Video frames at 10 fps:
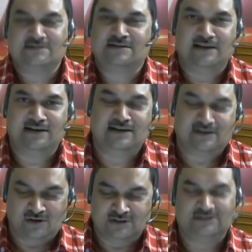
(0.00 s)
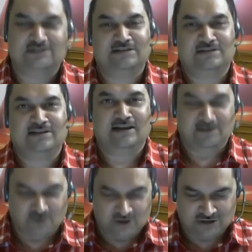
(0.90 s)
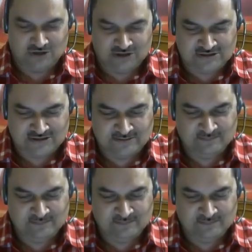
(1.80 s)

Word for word: trainer, author, and whatnot.